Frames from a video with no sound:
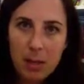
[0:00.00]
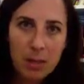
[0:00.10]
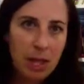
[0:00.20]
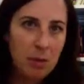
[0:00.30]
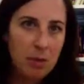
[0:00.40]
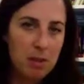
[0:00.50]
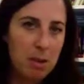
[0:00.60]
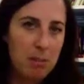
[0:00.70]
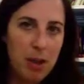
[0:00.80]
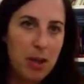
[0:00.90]
playing with
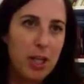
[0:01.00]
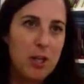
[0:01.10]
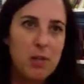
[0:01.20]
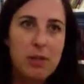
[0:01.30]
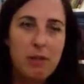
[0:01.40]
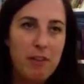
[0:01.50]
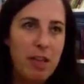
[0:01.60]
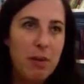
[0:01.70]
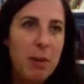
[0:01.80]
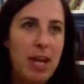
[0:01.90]
my brother's
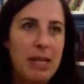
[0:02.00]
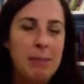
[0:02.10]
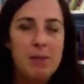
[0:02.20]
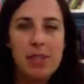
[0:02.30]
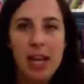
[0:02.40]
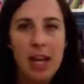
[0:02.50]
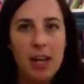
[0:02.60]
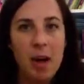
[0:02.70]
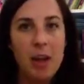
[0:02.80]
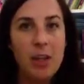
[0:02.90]
video games
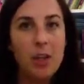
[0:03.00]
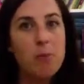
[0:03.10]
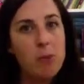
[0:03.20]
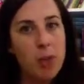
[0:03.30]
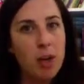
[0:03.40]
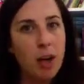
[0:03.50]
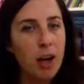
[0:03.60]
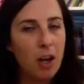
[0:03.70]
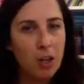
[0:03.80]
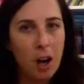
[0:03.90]
and on the
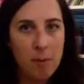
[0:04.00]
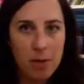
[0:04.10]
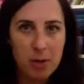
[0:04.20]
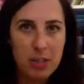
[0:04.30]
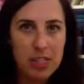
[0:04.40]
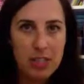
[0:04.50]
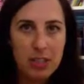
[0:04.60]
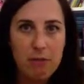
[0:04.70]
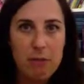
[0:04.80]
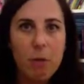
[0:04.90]
computer, our Commodore
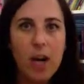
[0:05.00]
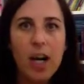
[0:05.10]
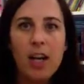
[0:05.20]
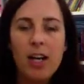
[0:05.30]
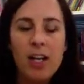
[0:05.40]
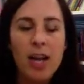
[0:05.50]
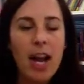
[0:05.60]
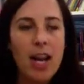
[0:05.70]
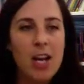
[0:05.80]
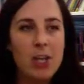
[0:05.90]
64,
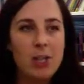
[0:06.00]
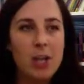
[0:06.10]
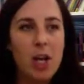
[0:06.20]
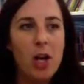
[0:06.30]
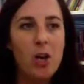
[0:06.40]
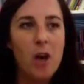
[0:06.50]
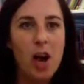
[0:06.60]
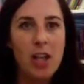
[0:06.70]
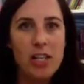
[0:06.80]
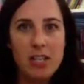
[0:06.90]
and also
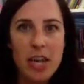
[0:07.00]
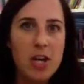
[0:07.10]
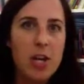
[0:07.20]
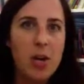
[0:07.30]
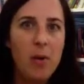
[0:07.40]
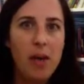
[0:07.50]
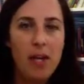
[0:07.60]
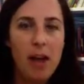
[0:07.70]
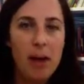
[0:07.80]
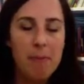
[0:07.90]
on Nintendo,
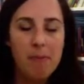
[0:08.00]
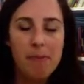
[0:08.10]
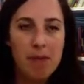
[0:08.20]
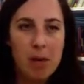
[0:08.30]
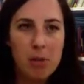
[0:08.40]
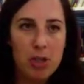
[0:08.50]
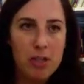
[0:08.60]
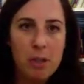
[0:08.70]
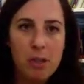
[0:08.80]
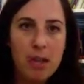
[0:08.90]
and that was just
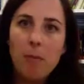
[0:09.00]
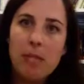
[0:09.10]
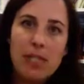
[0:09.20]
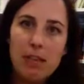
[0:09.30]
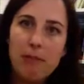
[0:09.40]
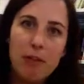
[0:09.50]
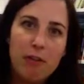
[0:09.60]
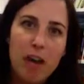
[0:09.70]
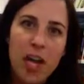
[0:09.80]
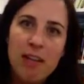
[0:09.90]
something that we did for
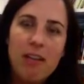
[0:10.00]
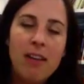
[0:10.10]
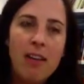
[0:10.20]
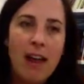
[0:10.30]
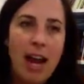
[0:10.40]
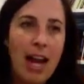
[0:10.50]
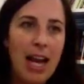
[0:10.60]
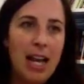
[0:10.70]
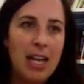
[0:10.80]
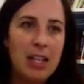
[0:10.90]
fun.
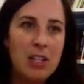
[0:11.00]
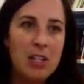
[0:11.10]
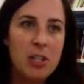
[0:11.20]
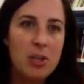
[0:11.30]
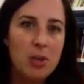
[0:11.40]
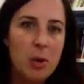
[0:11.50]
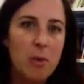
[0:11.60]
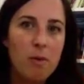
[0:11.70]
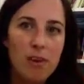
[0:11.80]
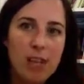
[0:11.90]
And
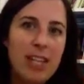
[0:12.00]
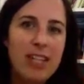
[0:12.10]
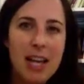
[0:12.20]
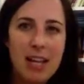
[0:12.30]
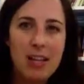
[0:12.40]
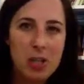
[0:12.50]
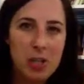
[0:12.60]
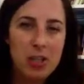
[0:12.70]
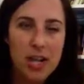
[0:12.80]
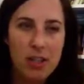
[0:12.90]
so I feel like
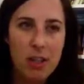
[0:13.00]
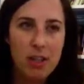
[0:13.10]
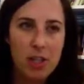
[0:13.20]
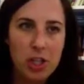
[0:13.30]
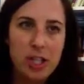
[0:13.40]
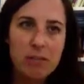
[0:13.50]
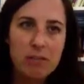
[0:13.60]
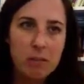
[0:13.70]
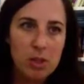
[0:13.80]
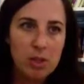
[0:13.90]
digital technology
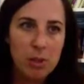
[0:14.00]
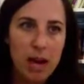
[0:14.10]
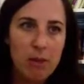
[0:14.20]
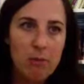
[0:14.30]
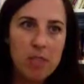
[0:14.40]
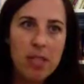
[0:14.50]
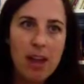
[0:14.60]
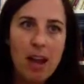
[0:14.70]
was around,